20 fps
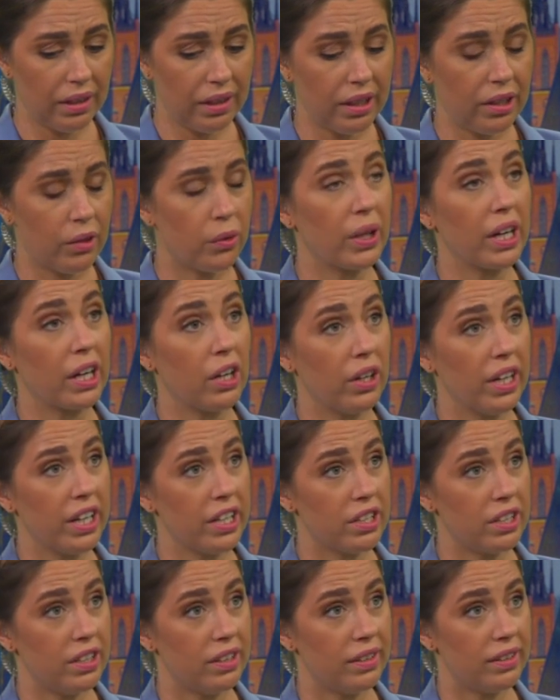the
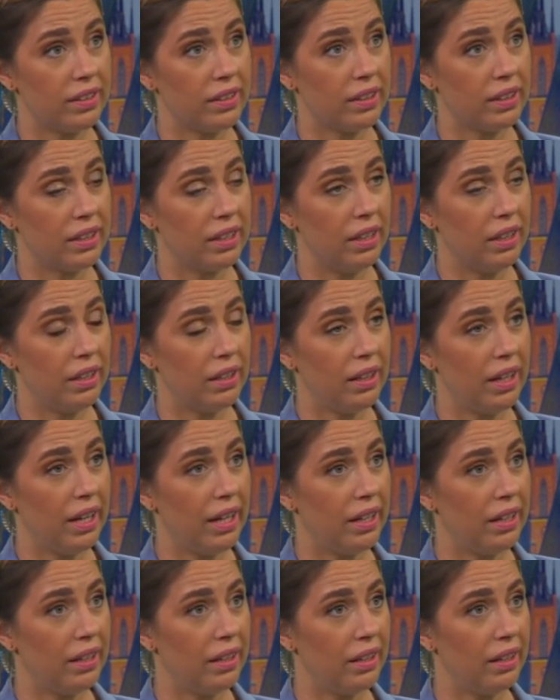regulations,
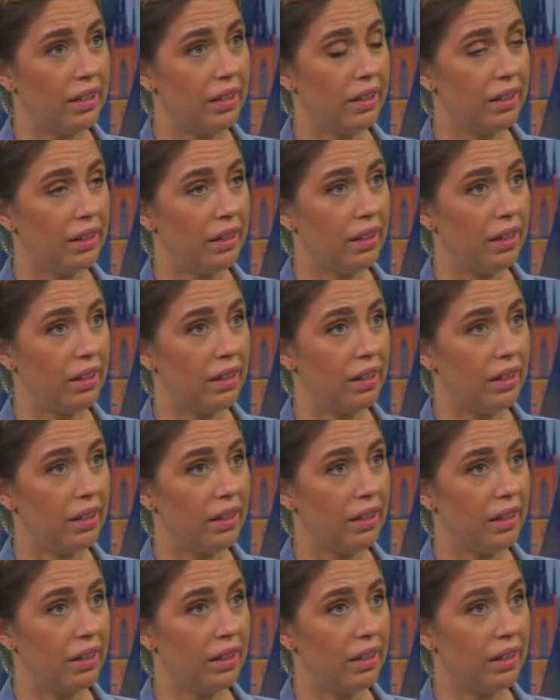and